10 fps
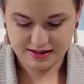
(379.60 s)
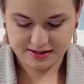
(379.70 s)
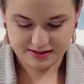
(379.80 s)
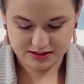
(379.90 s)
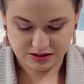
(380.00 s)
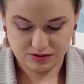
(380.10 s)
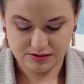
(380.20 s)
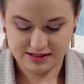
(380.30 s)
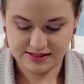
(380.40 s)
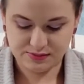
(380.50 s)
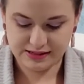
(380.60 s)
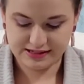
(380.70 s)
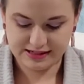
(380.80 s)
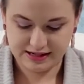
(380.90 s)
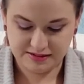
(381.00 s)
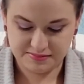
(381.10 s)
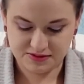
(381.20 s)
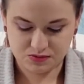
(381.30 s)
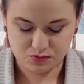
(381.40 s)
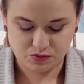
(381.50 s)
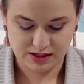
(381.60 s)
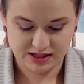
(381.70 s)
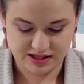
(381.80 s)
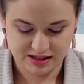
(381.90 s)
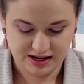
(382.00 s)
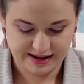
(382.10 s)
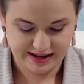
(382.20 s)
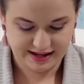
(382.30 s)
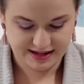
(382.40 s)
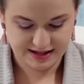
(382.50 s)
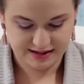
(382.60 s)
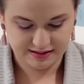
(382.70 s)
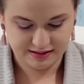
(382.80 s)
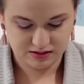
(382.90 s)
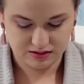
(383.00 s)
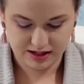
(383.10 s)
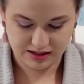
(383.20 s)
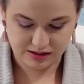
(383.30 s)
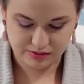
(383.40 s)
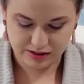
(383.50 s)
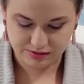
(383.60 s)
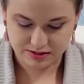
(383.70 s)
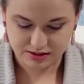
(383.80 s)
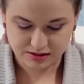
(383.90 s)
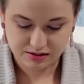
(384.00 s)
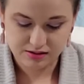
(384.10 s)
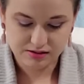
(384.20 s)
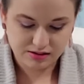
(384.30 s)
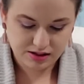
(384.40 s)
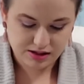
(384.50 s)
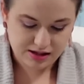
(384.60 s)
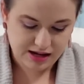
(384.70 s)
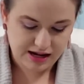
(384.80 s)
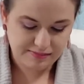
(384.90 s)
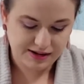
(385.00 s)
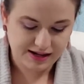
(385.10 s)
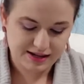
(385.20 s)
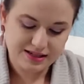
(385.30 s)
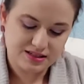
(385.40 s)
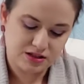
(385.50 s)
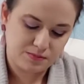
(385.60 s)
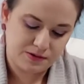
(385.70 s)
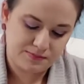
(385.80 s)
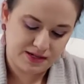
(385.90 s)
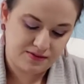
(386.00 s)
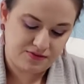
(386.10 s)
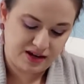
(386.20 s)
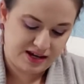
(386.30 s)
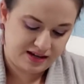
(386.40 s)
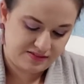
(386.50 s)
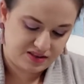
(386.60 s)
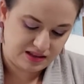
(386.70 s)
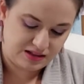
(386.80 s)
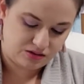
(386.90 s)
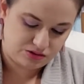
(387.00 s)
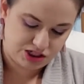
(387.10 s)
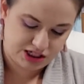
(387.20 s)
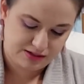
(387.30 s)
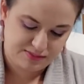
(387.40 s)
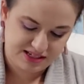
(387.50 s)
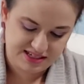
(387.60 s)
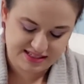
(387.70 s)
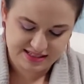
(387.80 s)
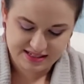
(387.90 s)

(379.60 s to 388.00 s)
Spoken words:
So this one comes with a little LOL doll. I'm not a super big fan of the little chibis,